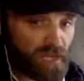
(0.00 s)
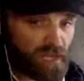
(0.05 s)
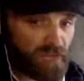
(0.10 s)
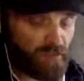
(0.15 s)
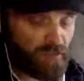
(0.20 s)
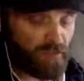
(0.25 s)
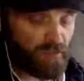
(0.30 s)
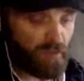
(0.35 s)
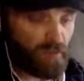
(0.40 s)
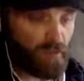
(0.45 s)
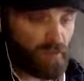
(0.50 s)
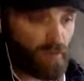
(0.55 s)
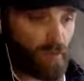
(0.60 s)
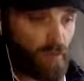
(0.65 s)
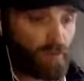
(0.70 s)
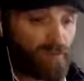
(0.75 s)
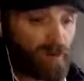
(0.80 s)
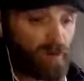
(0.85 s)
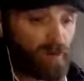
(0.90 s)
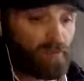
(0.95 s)
if, if what
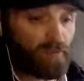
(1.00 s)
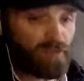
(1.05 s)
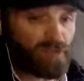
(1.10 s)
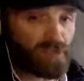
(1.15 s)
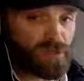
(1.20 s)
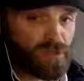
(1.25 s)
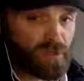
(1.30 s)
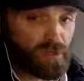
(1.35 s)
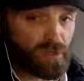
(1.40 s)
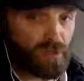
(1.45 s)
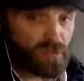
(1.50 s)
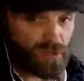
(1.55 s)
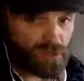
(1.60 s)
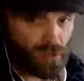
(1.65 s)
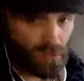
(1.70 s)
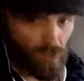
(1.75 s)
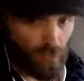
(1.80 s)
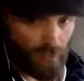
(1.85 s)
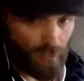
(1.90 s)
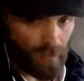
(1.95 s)
Mary was doing was
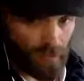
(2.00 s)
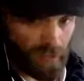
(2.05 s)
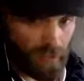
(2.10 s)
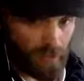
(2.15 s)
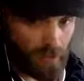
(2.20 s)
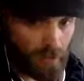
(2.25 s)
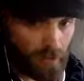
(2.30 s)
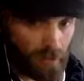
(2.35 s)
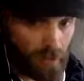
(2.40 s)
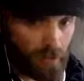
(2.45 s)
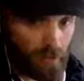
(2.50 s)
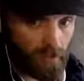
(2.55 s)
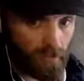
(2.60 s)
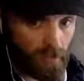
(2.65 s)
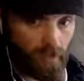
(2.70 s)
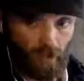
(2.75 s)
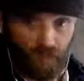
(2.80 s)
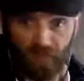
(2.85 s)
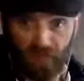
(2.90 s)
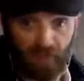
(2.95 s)
normally
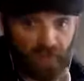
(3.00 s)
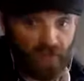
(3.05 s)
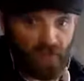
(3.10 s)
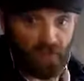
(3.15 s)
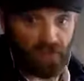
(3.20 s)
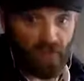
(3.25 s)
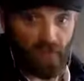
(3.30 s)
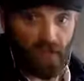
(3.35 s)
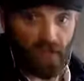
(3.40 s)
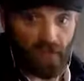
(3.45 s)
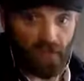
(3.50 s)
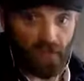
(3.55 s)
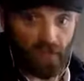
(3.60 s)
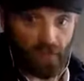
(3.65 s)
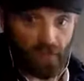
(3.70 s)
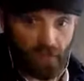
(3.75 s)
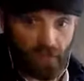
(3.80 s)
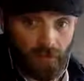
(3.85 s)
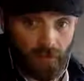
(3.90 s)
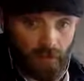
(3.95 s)
perfectly fine,
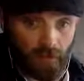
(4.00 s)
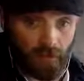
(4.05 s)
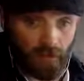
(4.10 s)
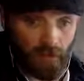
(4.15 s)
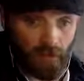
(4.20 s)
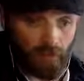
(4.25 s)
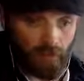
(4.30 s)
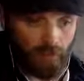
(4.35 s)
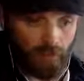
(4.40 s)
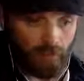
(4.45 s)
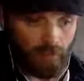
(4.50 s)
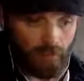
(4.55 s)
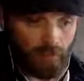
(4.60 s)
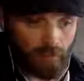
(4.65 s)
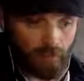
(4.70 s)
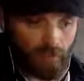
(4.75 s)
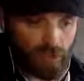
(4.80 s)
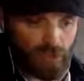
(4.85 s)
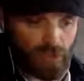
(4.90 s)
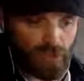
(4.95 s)

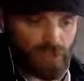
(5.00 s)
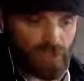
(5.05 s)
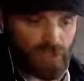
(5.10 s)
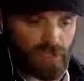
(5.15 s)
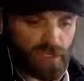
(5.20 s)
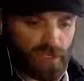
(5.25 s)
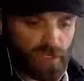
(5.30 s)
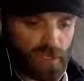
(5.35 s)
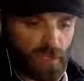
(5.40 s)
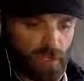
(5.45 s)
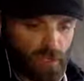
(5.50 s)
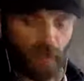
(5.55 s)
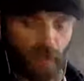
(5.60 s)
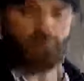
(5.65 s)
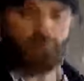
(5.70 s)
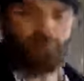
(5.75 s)
but you said, Right,